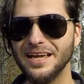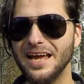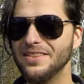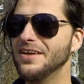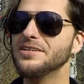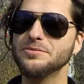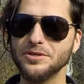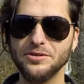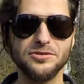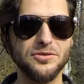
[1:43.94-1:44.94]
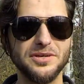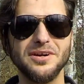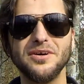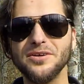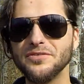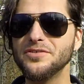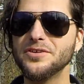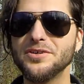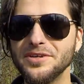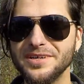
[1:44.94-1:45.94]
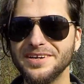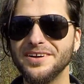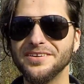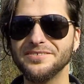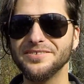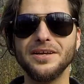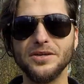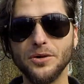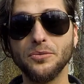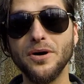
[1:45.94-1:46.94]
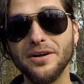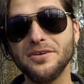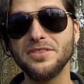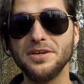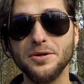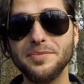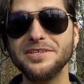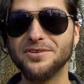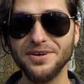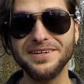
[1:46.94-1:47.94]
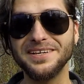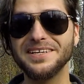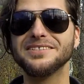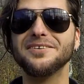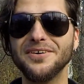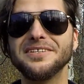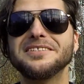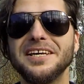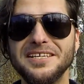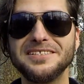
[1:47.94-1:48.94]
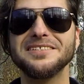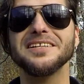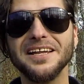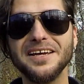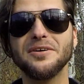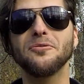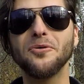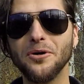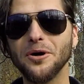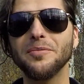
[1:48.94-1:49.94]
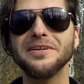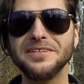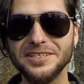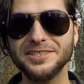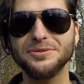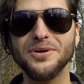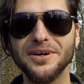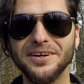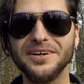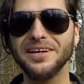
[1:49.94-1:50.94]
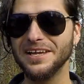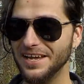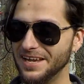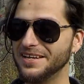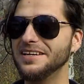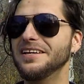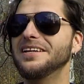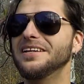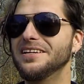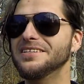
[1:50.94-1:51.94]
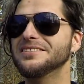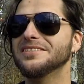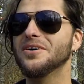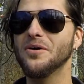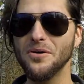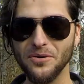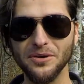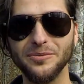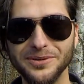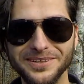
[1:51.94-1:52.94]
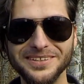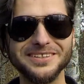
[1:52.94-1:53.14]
and that is what you're doing all of your cooking out of, your water that you'll be drinking is going to taste like warm dishwater, and it is horrible.